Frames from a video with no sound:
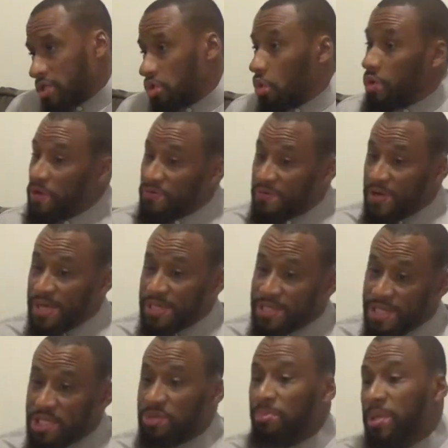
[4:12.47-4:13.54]
So if a
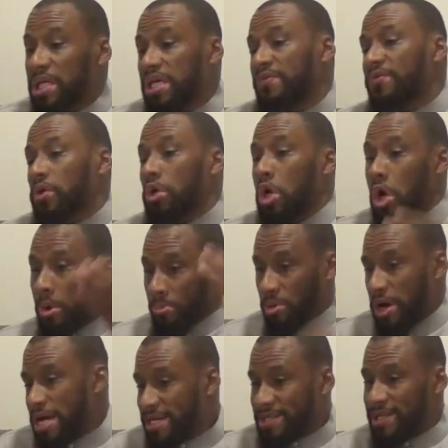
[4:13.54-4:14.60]
disbeliever
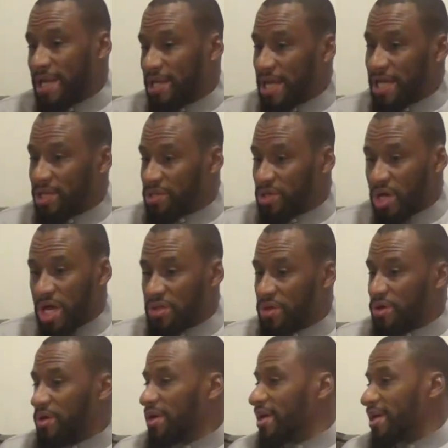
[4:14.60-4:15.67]
prays that Laylatul
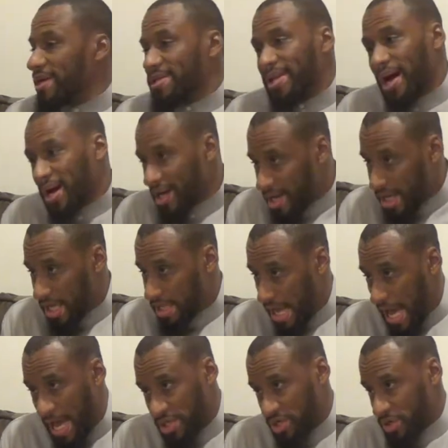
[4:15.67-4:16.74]
Qadr, he's not going to get
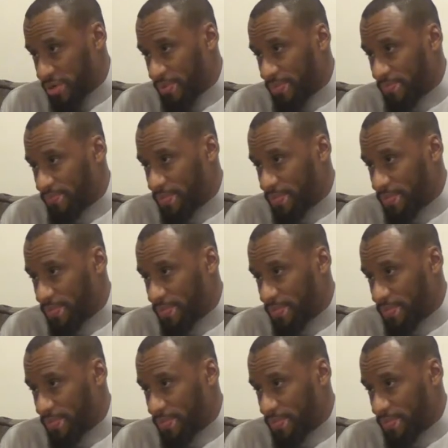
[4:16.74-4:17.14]
the ajr,